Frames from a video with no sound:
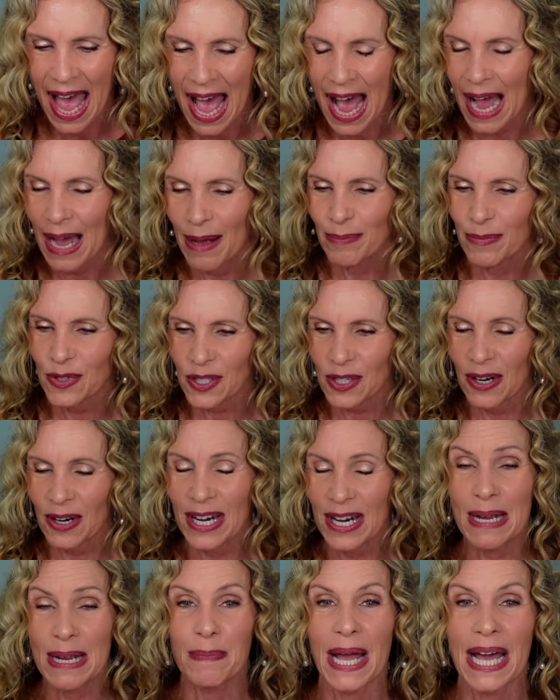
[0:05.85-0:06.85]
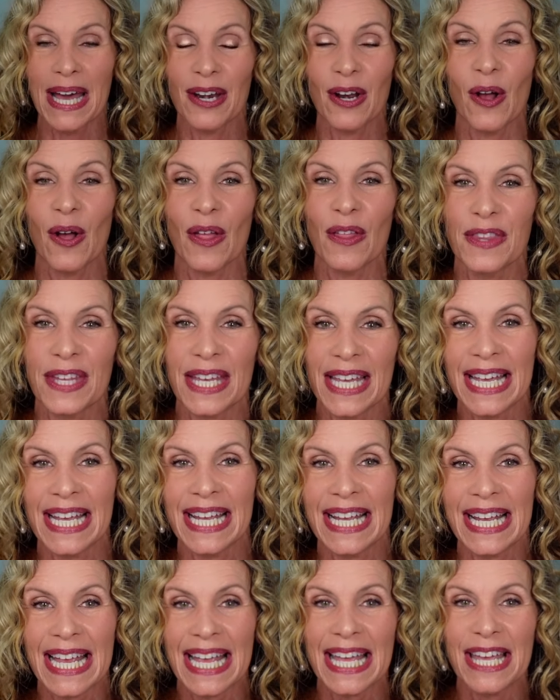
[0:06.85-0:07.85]
I'm sorry about all
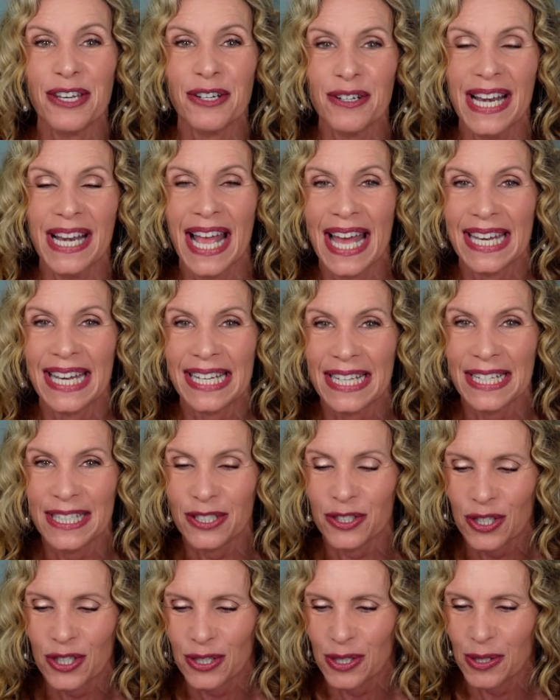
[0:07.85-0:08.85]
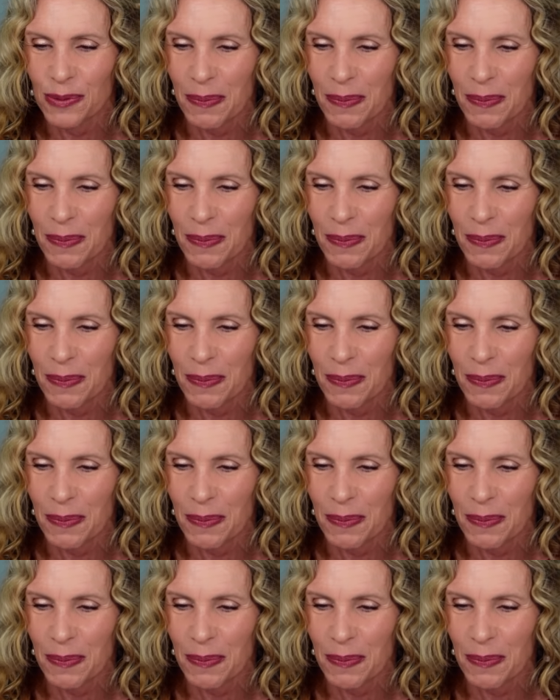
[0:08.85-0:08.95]
the internet issues,